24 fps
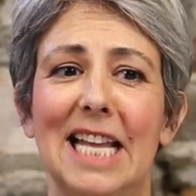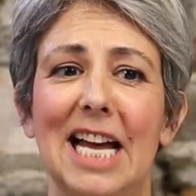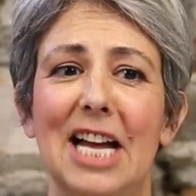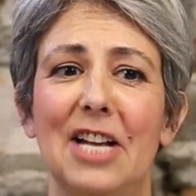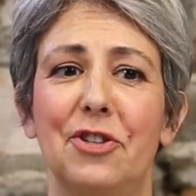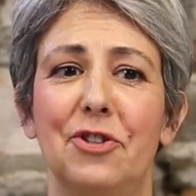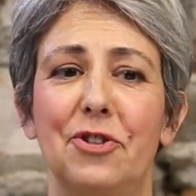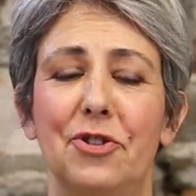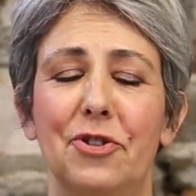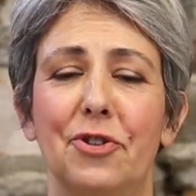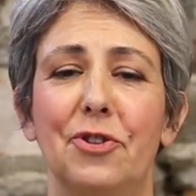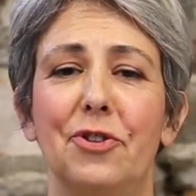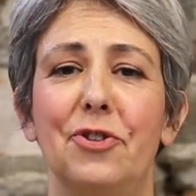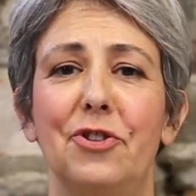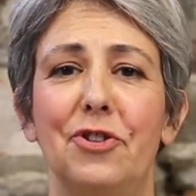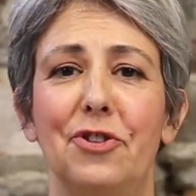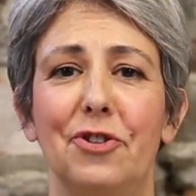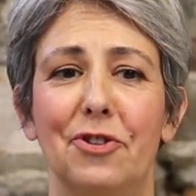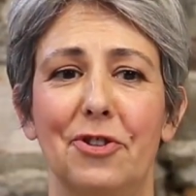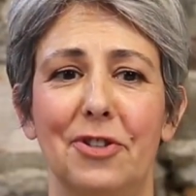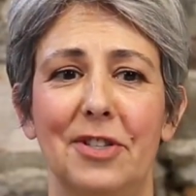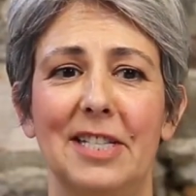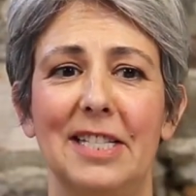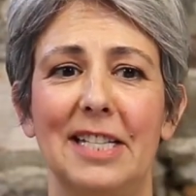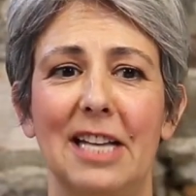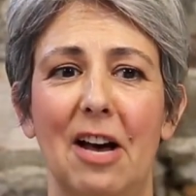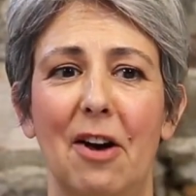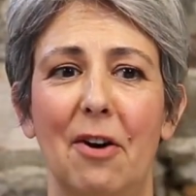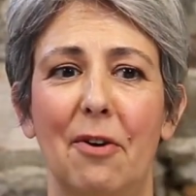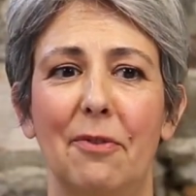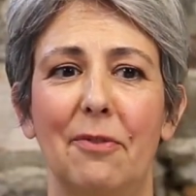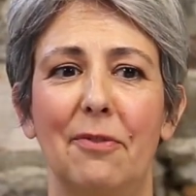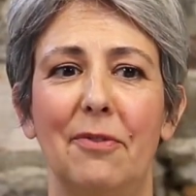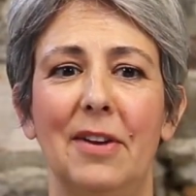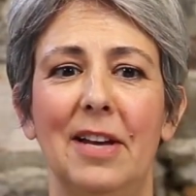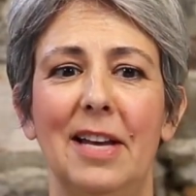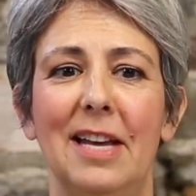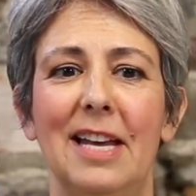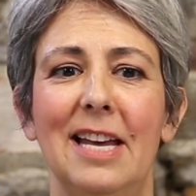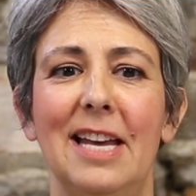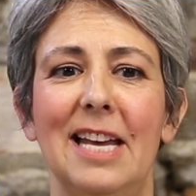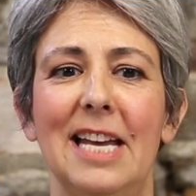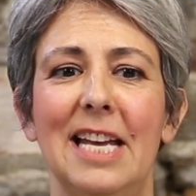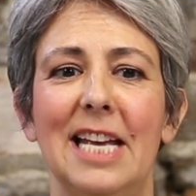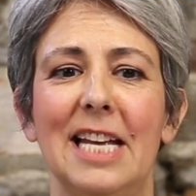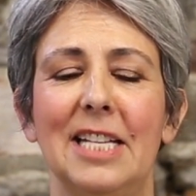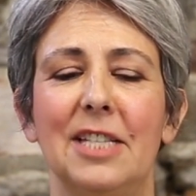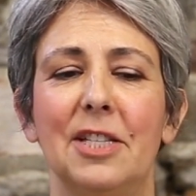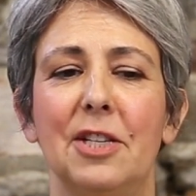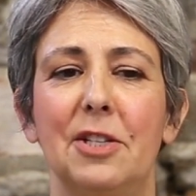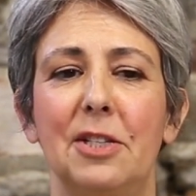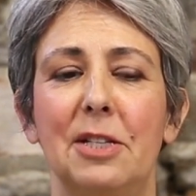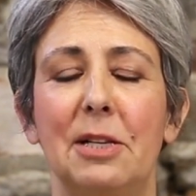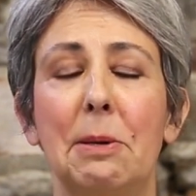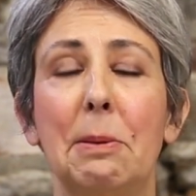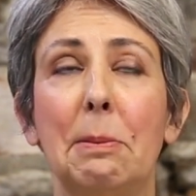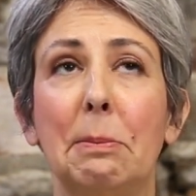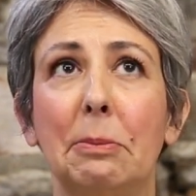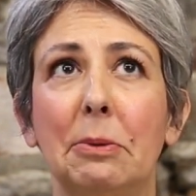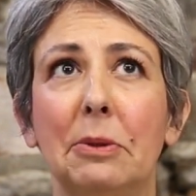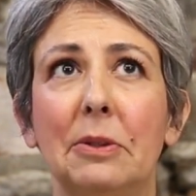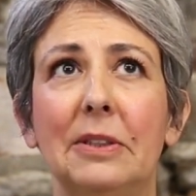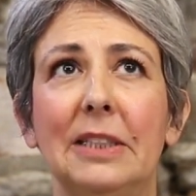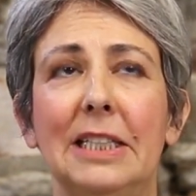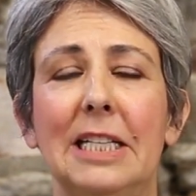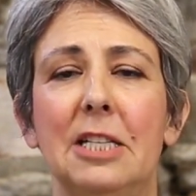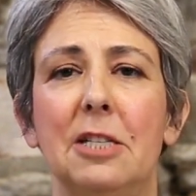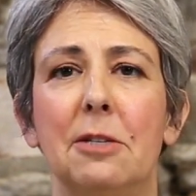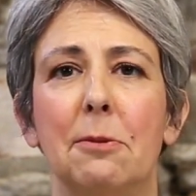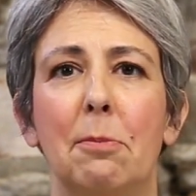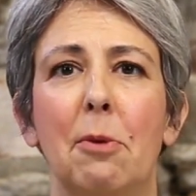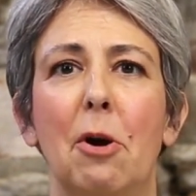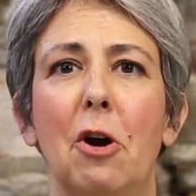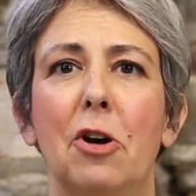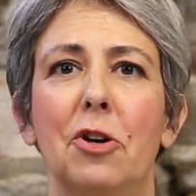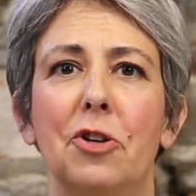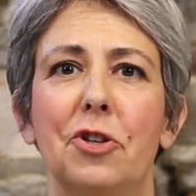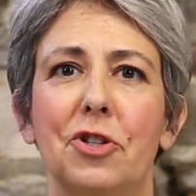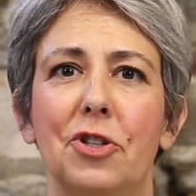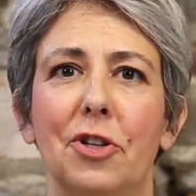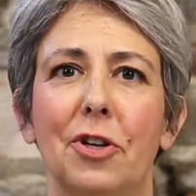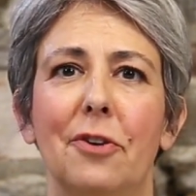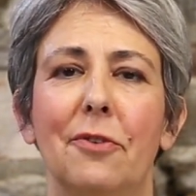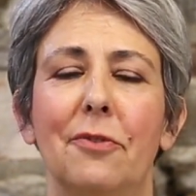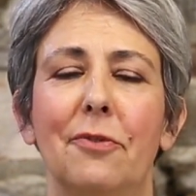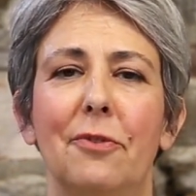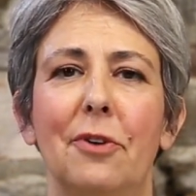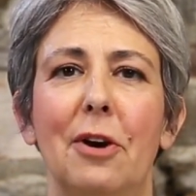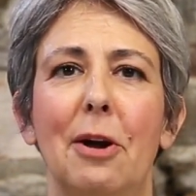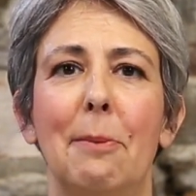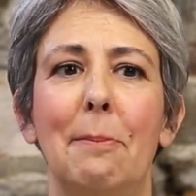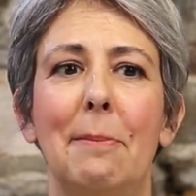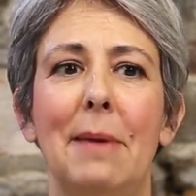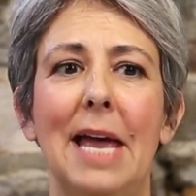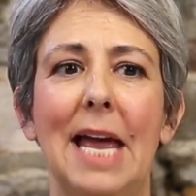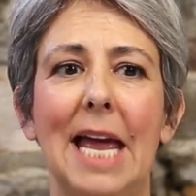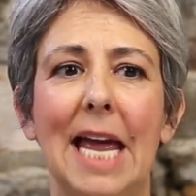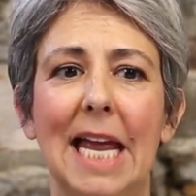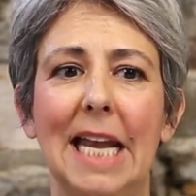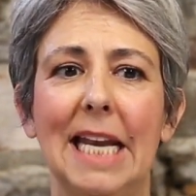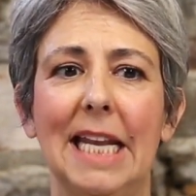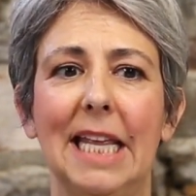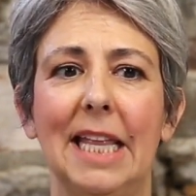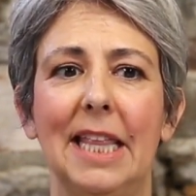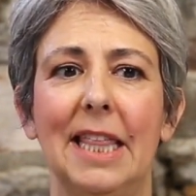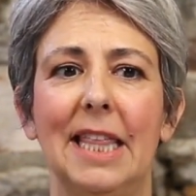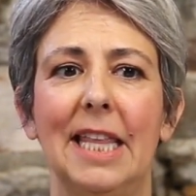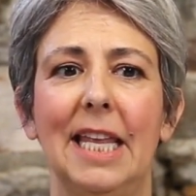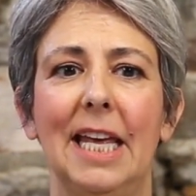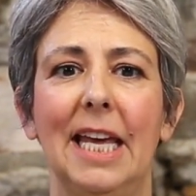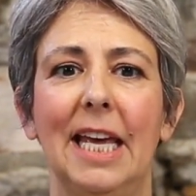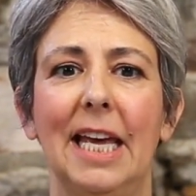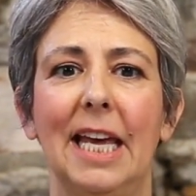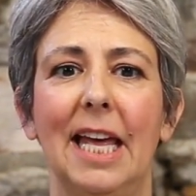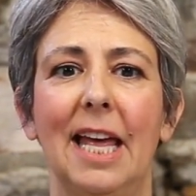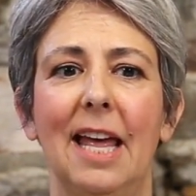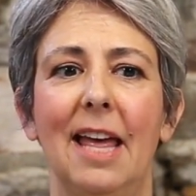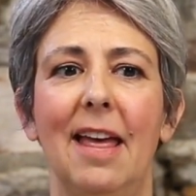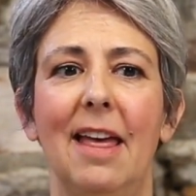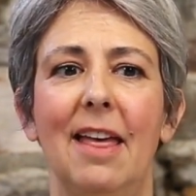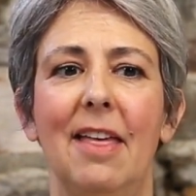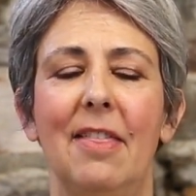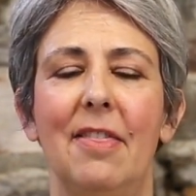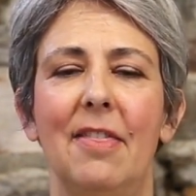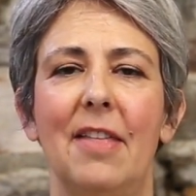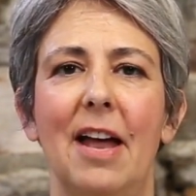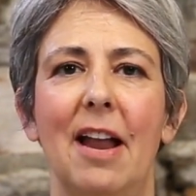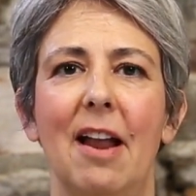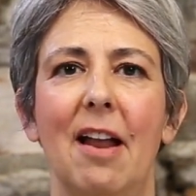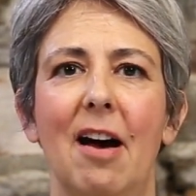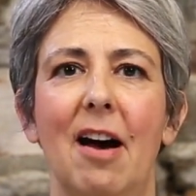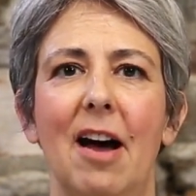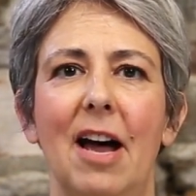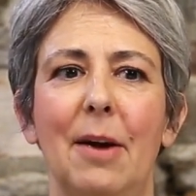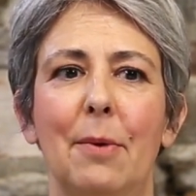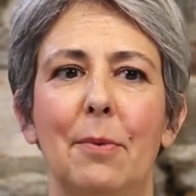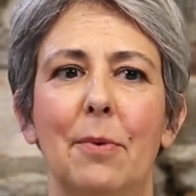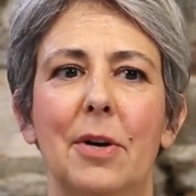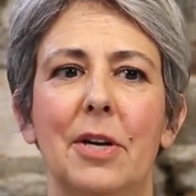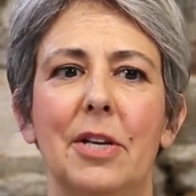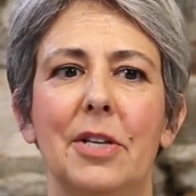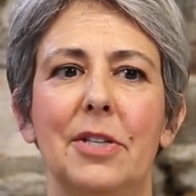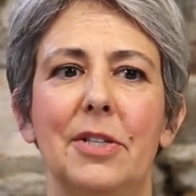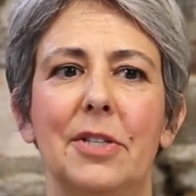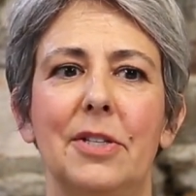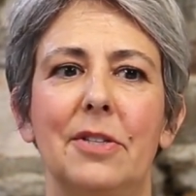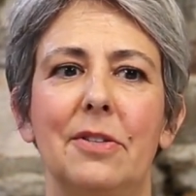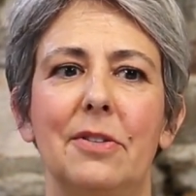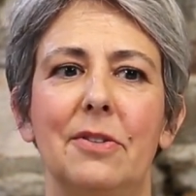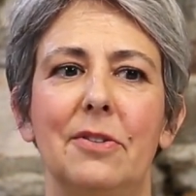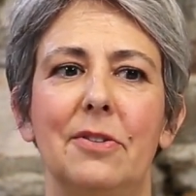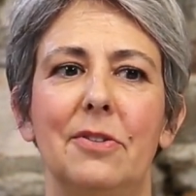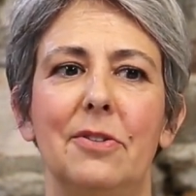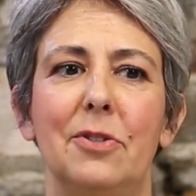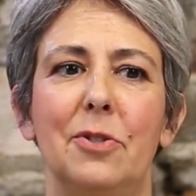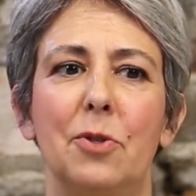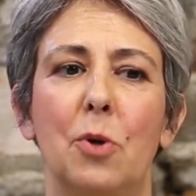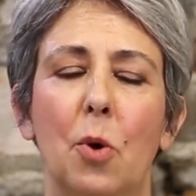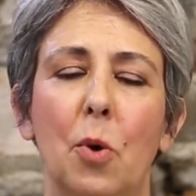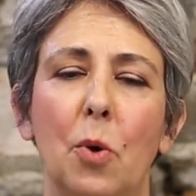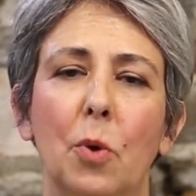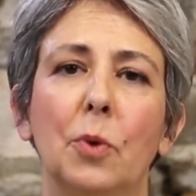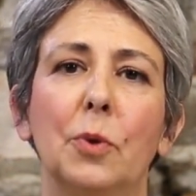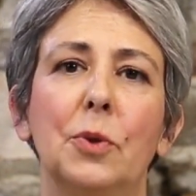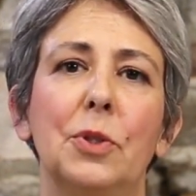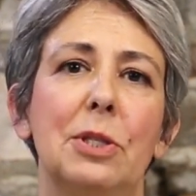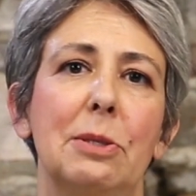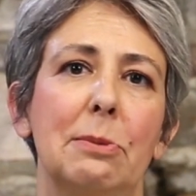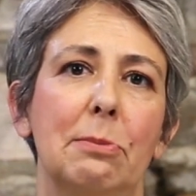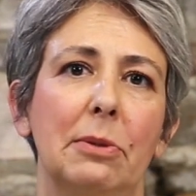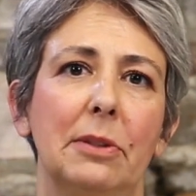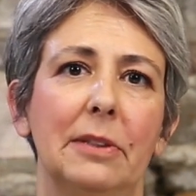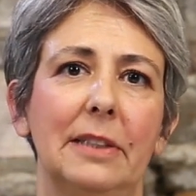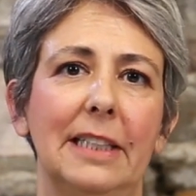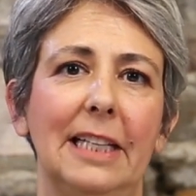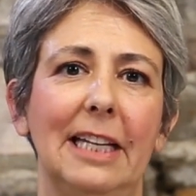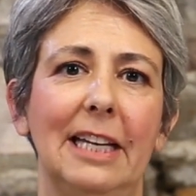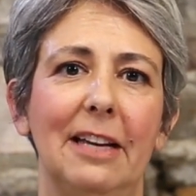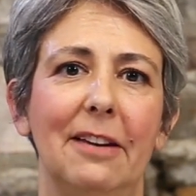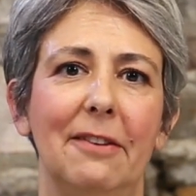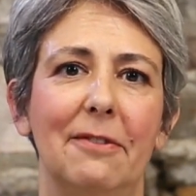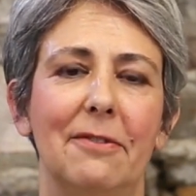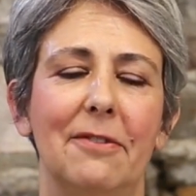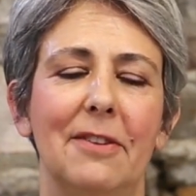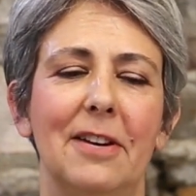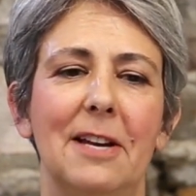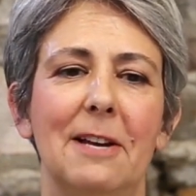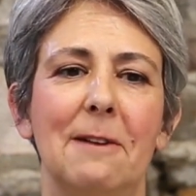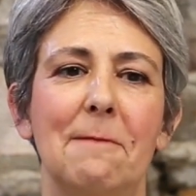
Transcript: that search yourself is a complete departure from anything that I was told to believe.